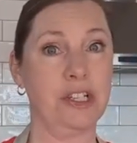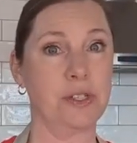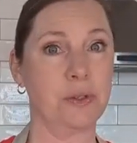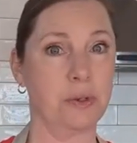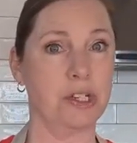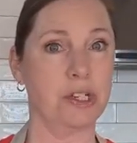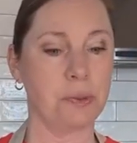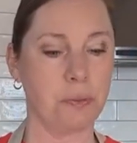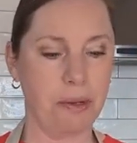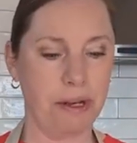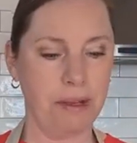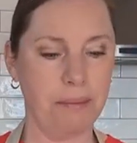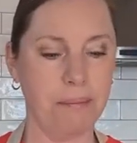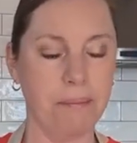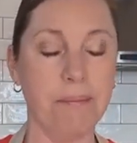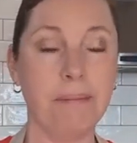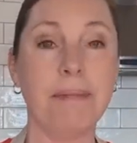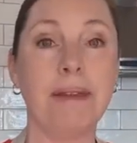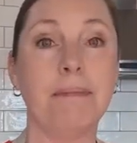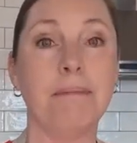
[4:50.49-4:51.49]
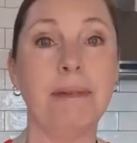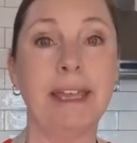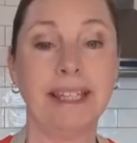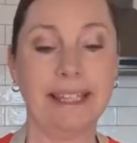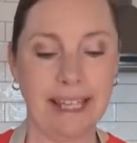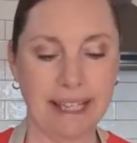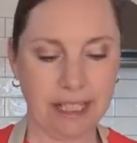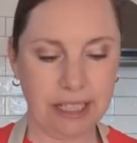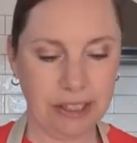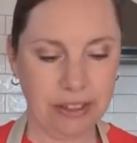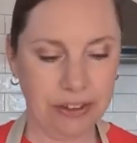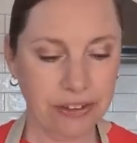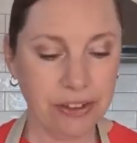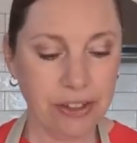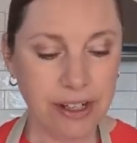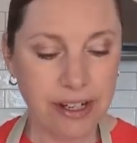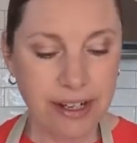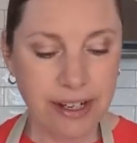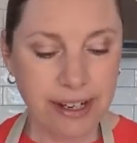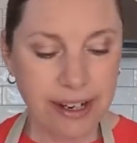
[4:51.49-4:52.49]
So just want to make that clear.